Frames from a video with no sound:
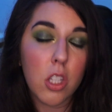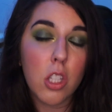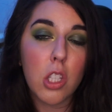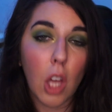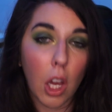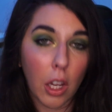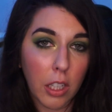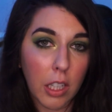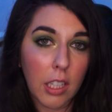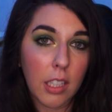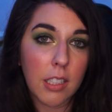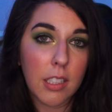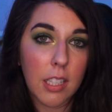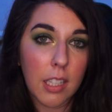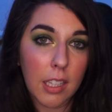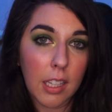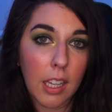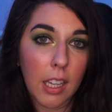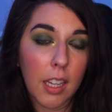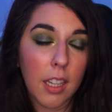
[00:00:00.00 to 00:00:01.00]
gunning to
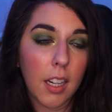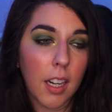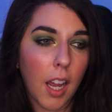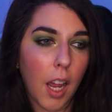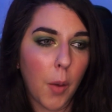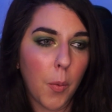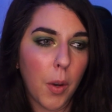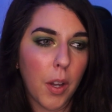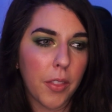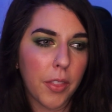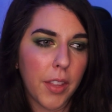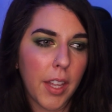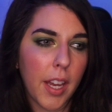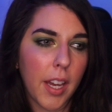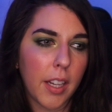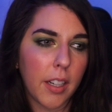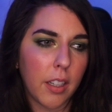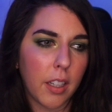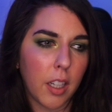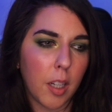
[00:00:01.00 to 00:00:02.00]
get. I want
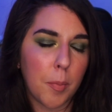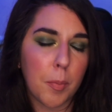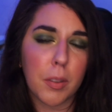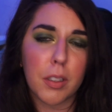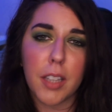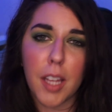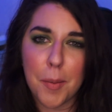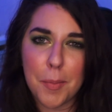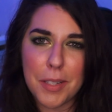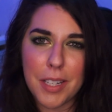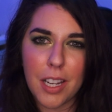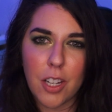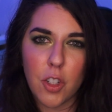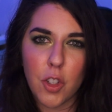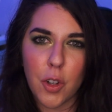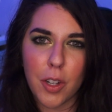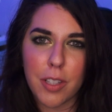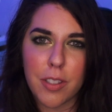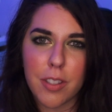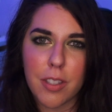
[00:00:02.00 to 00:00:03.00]
that um
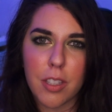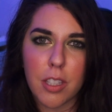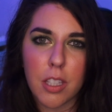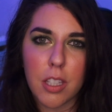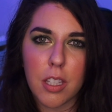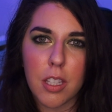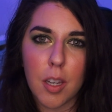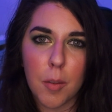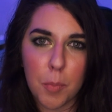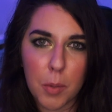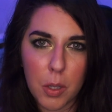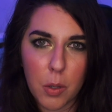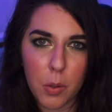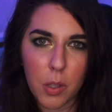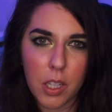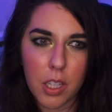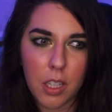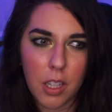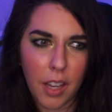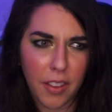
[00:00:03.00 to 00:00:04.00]
Glaminatrix Ya
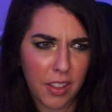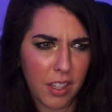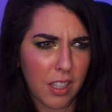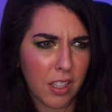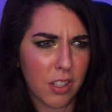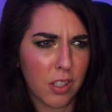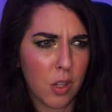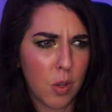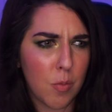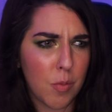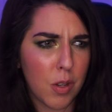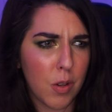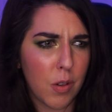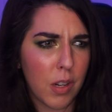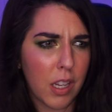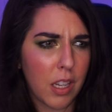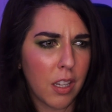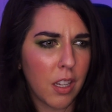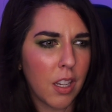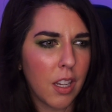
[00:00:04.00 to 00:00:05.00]
Beauty, I think it's You
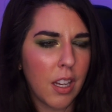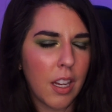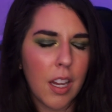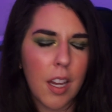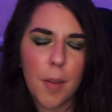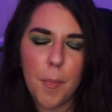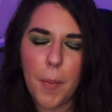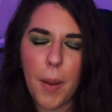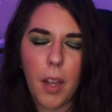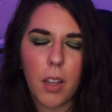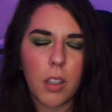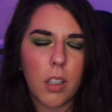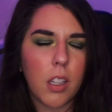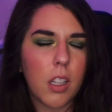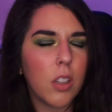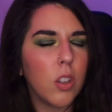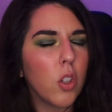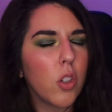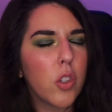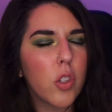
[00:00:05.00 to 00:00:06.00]
Beauty palette.
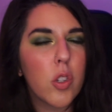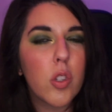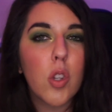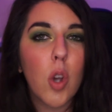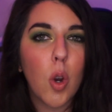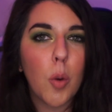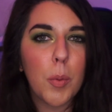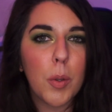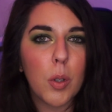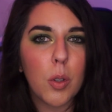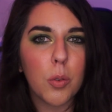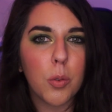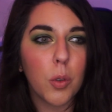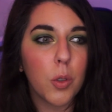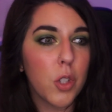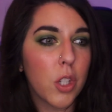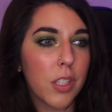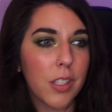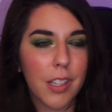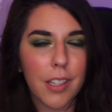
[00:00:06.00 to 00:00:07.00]
It looks so beautiful,
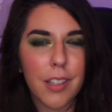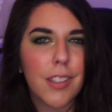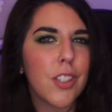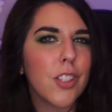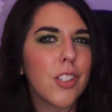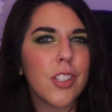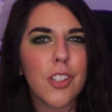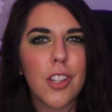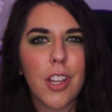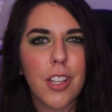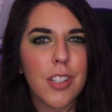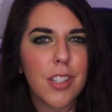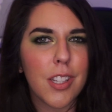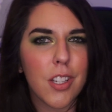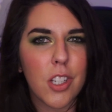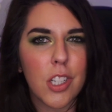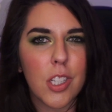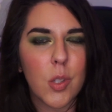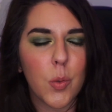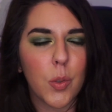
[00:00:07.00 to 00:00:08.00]
just like the shades
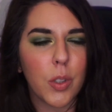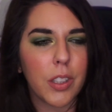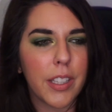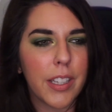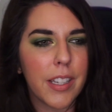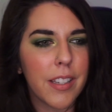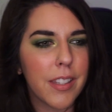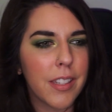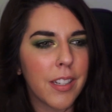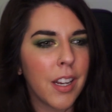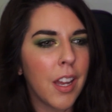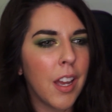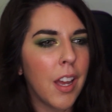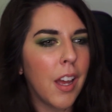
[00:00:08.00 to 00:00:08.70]
that she's released.